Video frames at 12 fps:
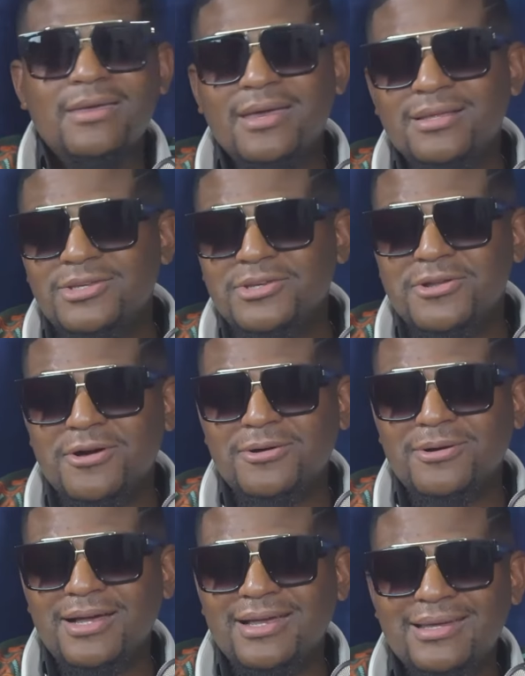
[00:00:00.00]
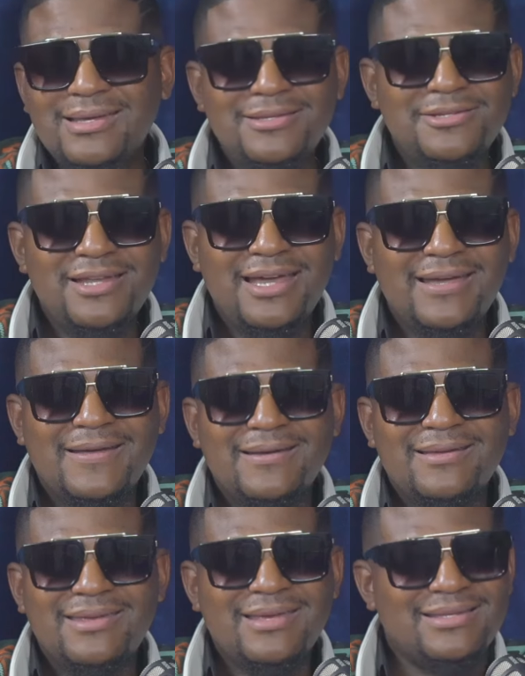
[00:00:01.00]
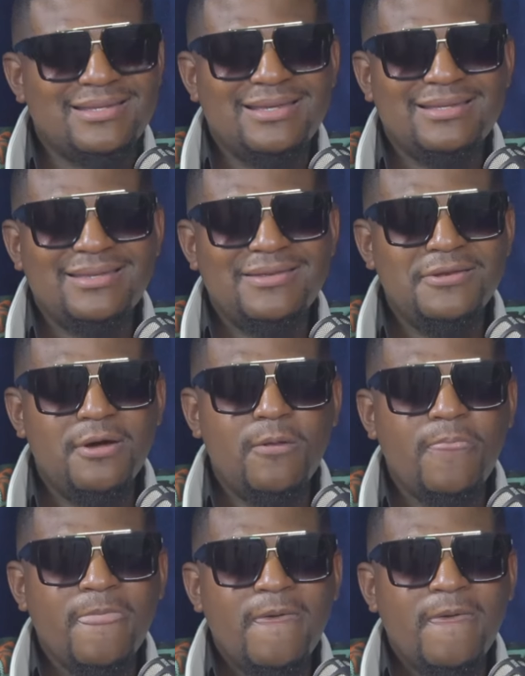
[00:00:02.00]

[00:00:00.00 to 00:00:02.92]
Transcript: And you know, and you're like, yes, you know,